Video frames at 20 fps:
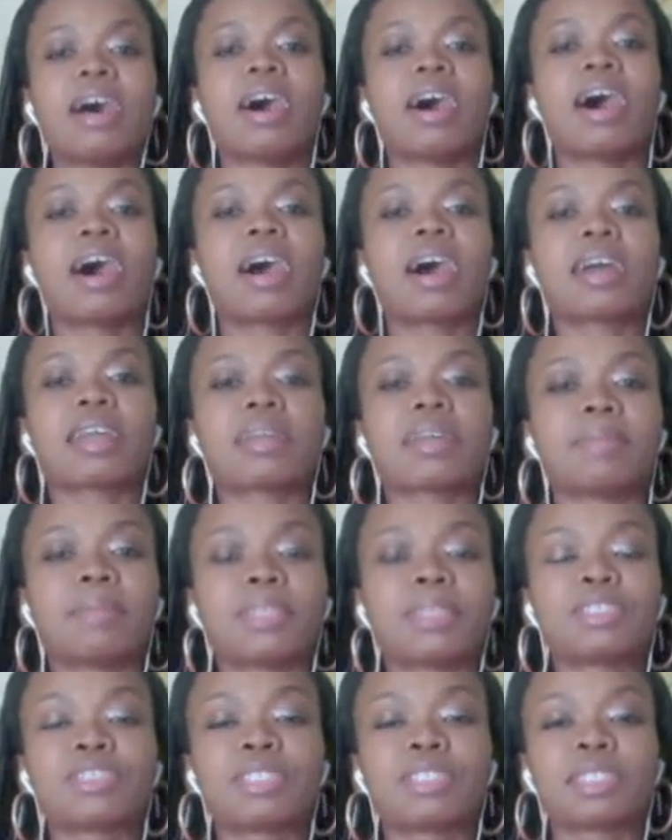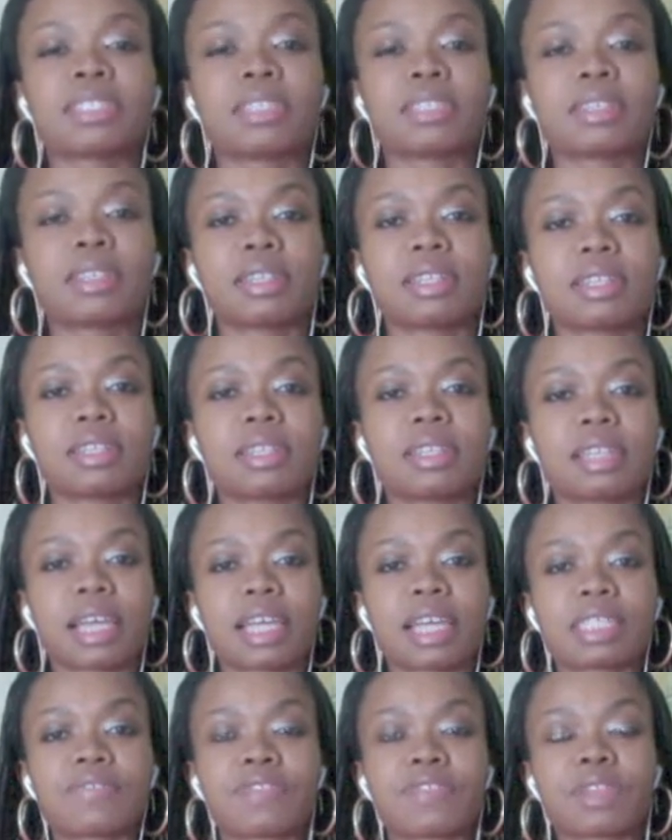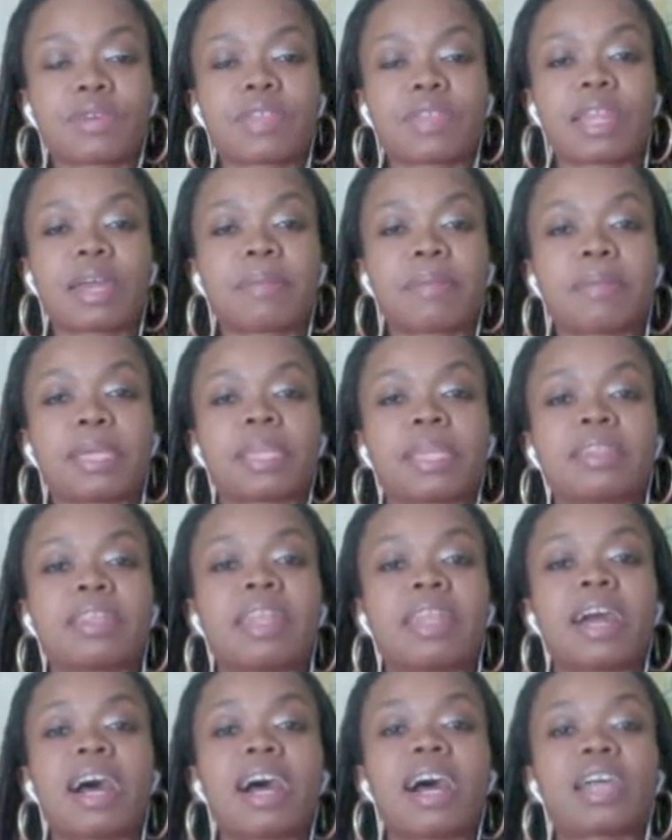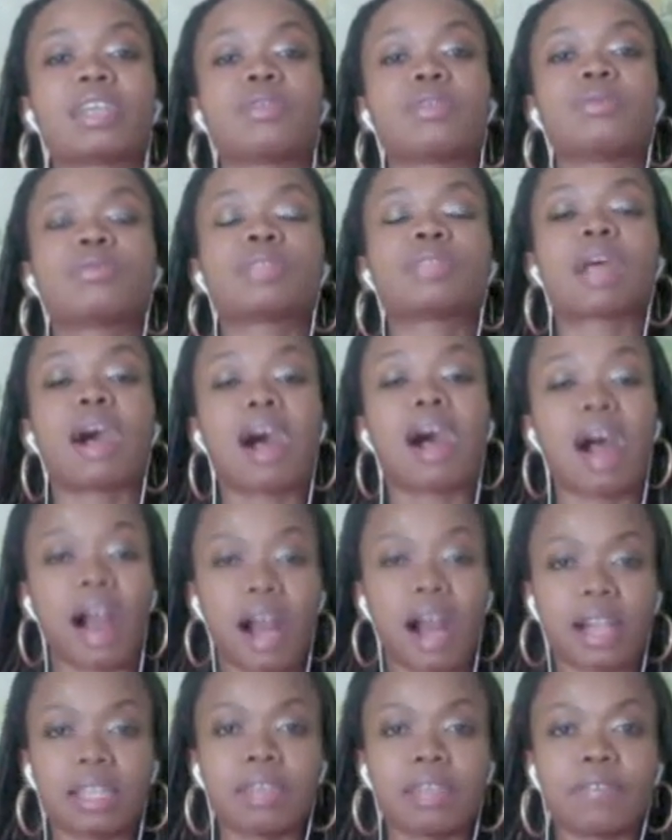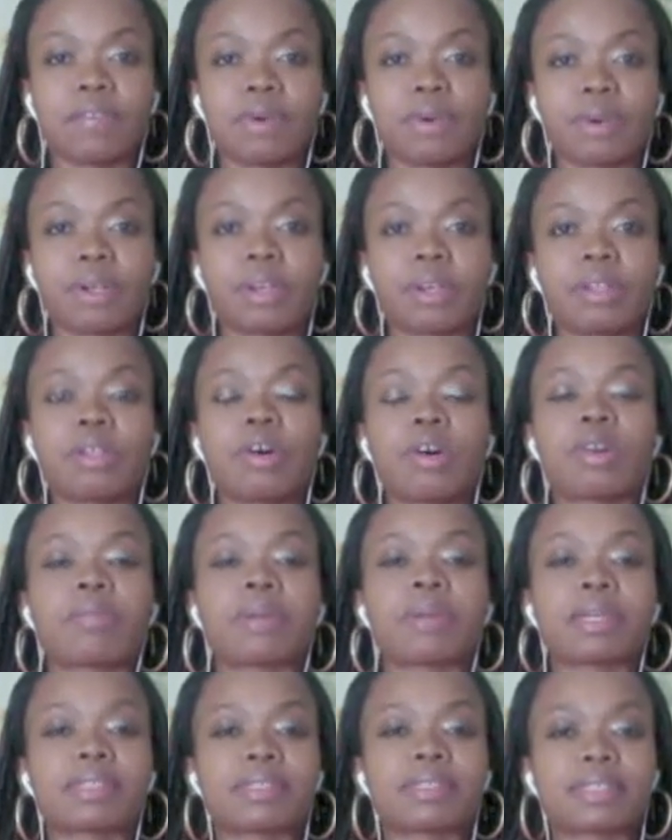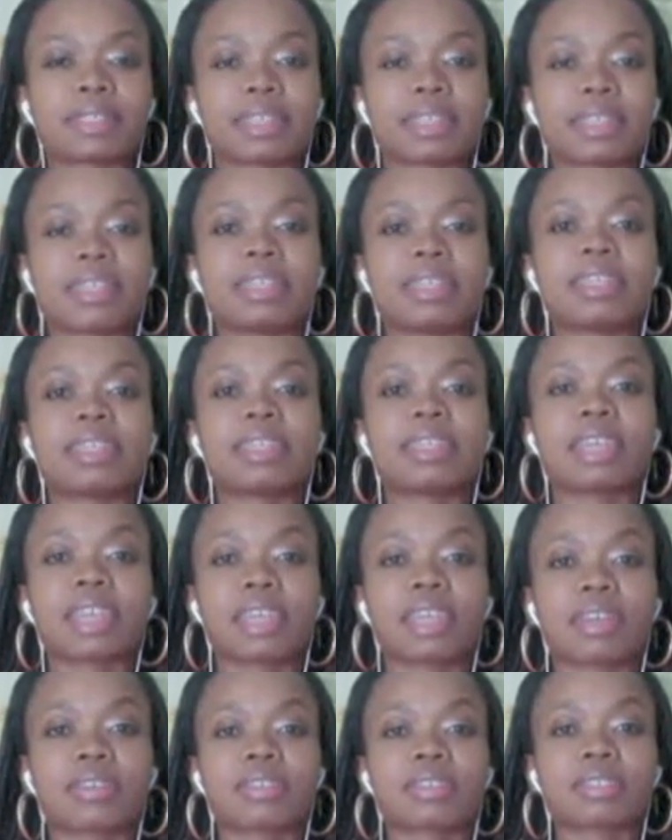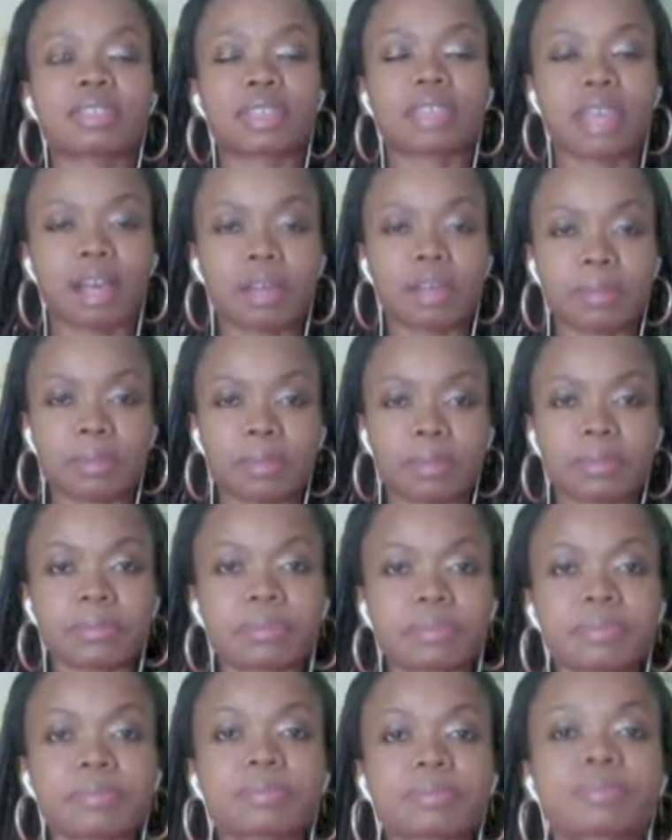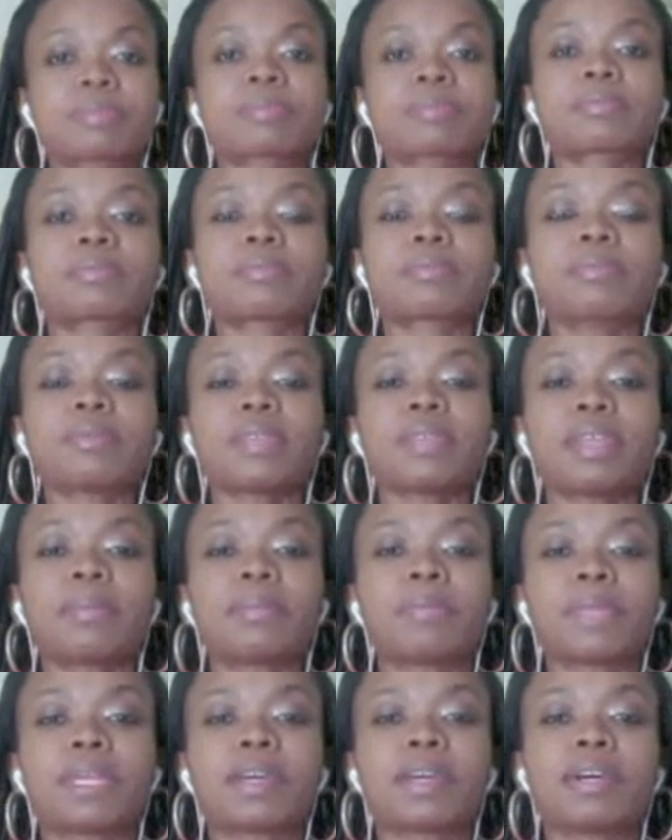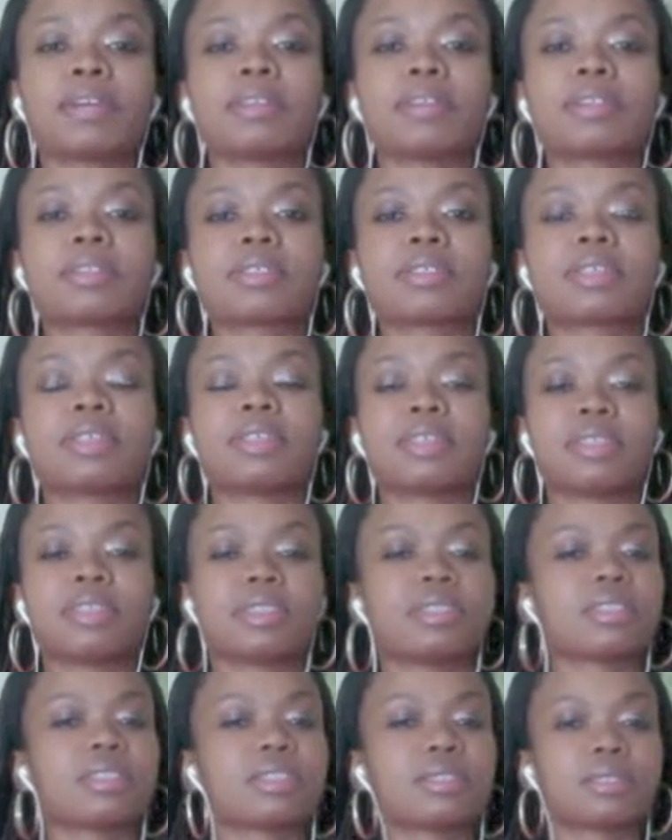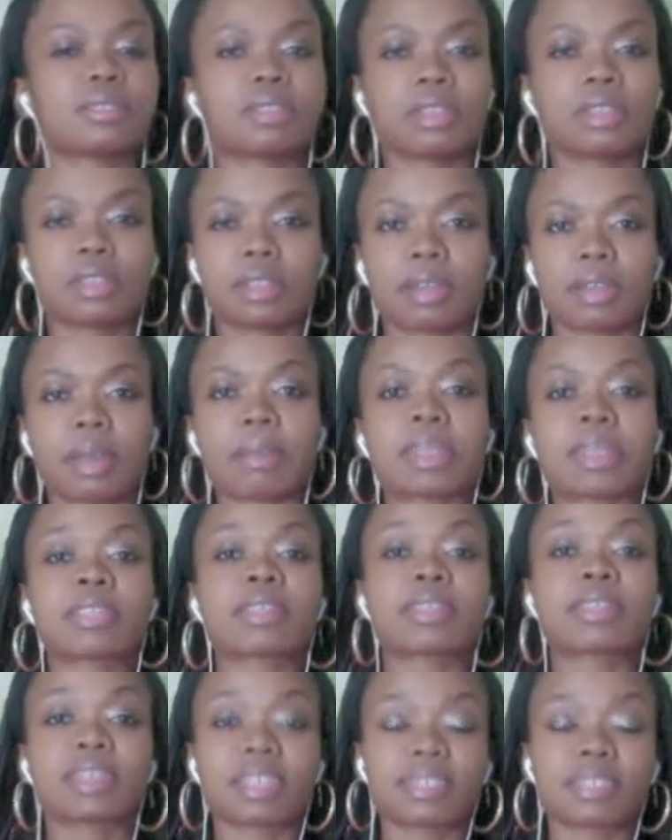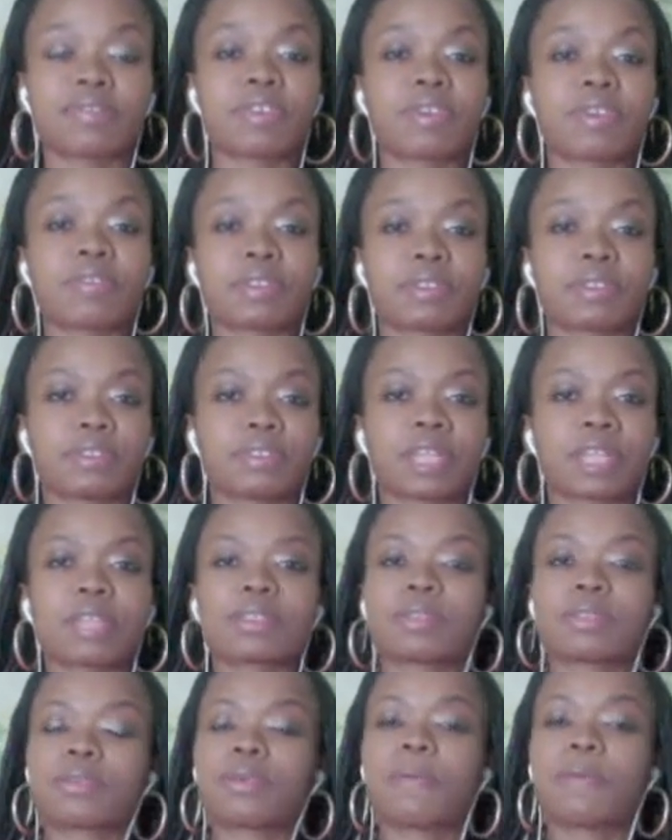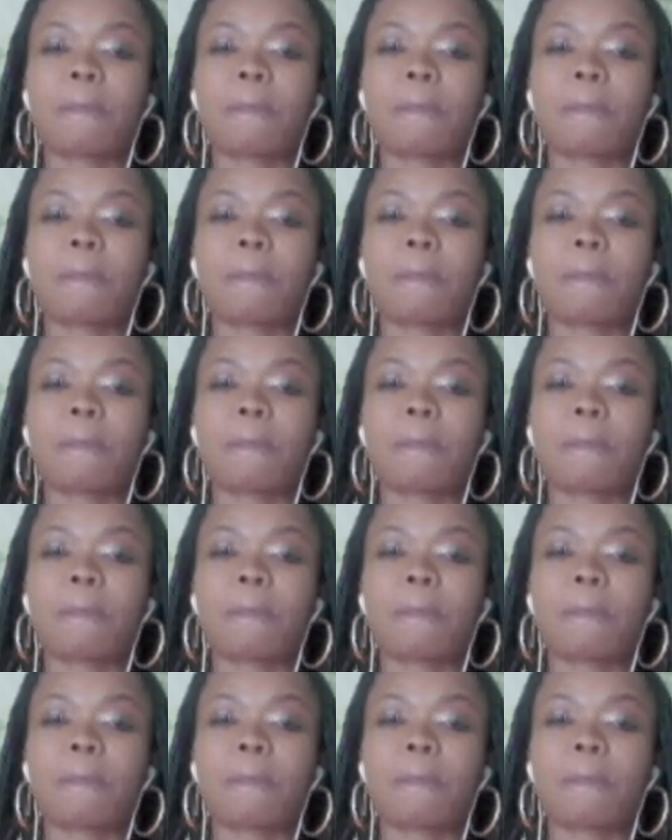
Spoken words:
I mentioned in the last video that I made that I use olive oil on my skin, hair, scalp, because it is, my skin gets very, very dry. So